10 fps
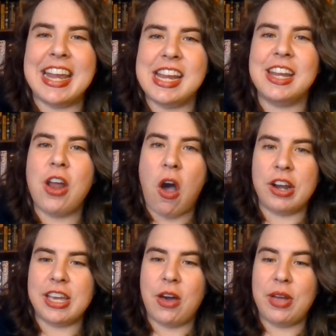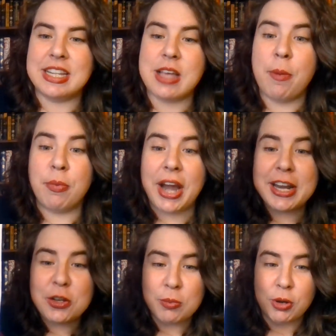in audio. It's a
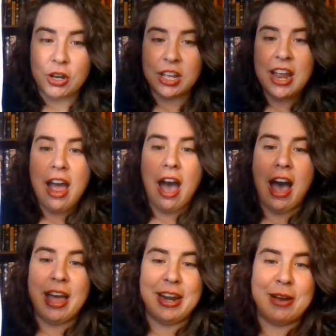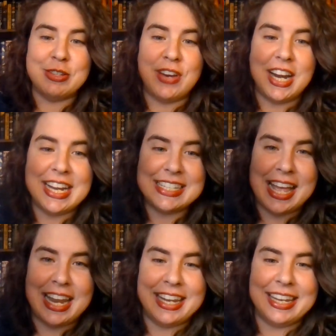brand new book, and I was very
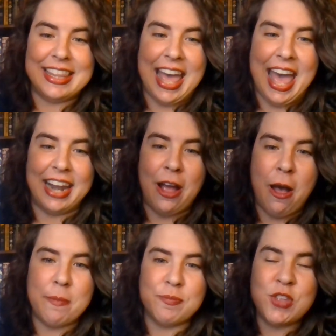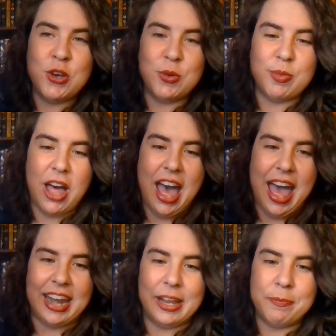excited that Hoopla
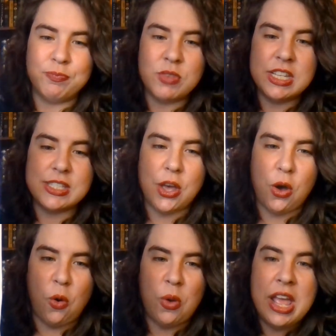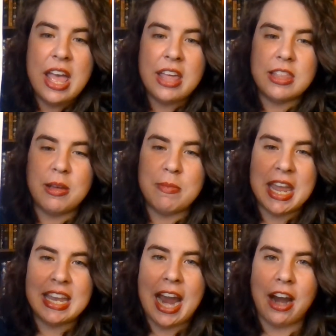had it. So the
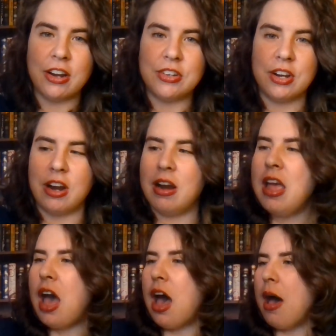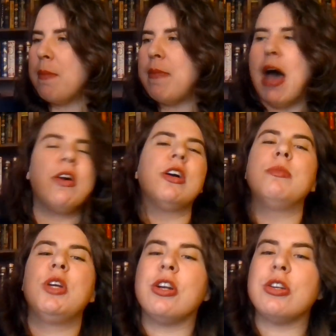main character,
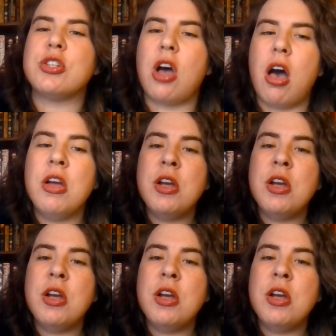Malcolm Kershaw,